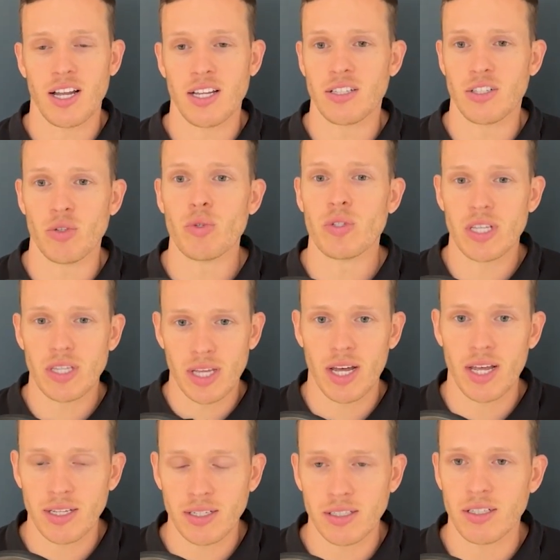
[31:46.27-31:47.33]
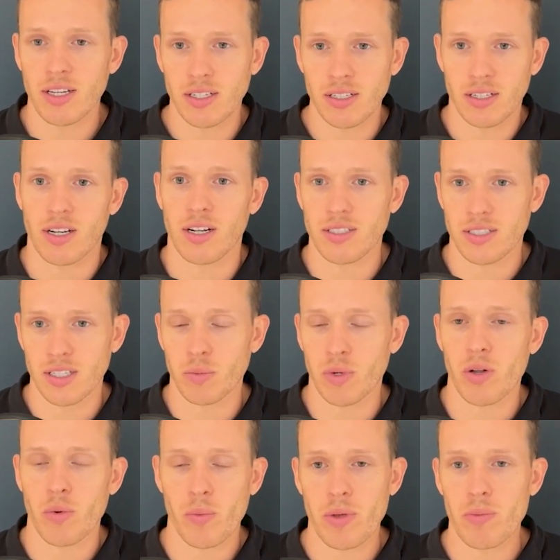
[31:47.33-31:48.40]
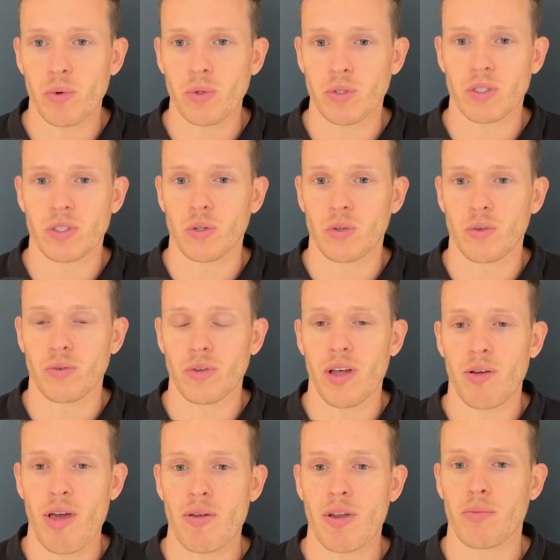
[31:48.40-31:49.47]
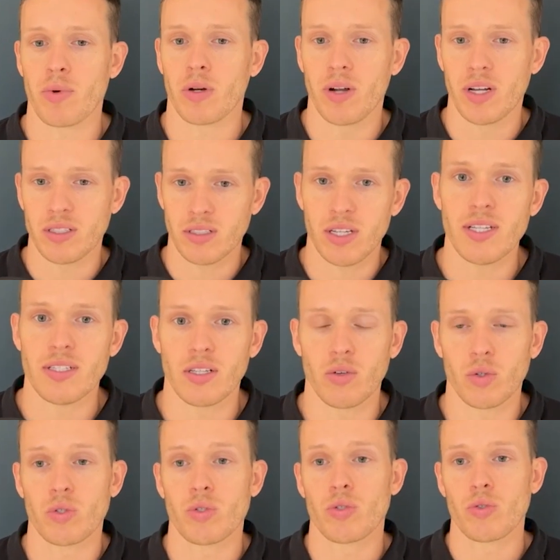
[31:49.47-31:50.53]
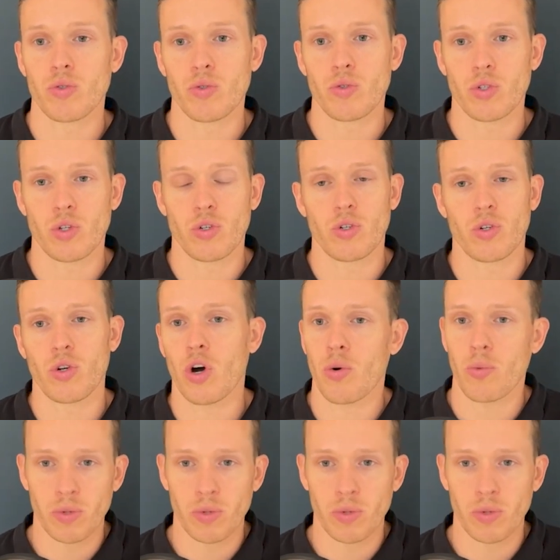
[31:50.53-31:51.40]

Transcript: Do you see that in clients as well? People just sort of end up procrastinating or stop